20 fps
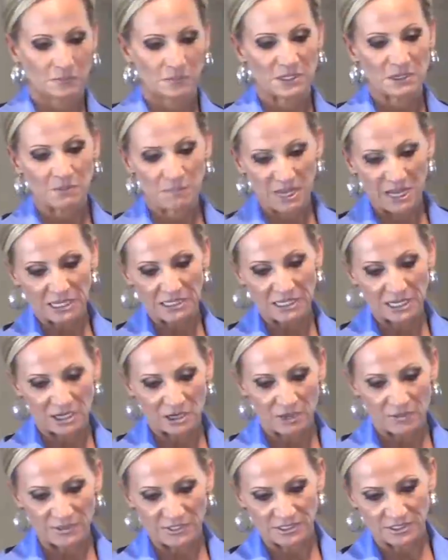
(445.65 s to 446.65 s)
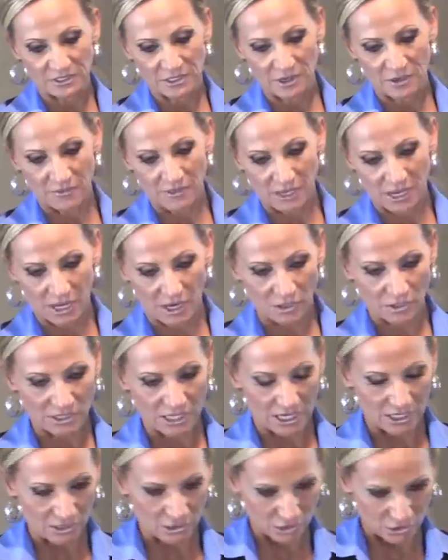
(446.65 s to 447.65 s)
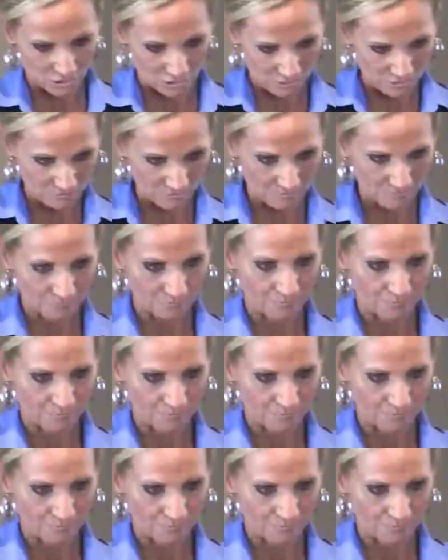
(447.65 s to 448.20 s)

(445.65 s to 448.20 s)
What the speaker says: depending on the hair texture.